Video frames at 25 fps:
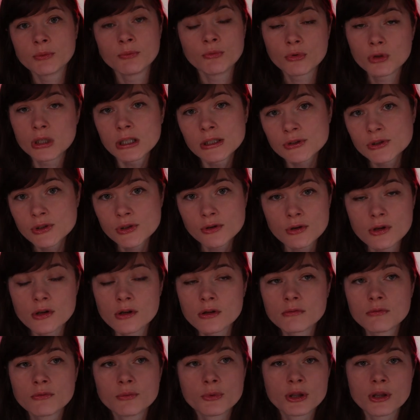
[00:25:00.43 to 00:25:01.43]
and blunt to
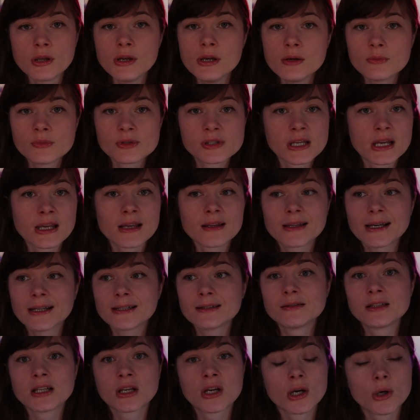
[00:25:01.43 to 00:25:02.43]
him, with him, saying
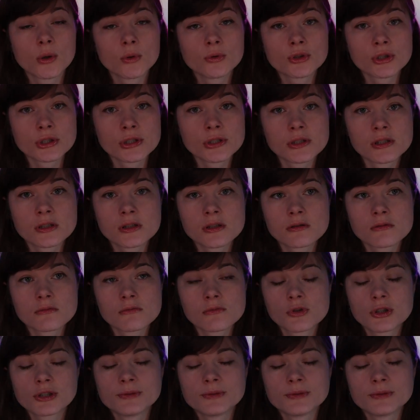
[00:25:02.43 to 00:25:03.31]
that the TAs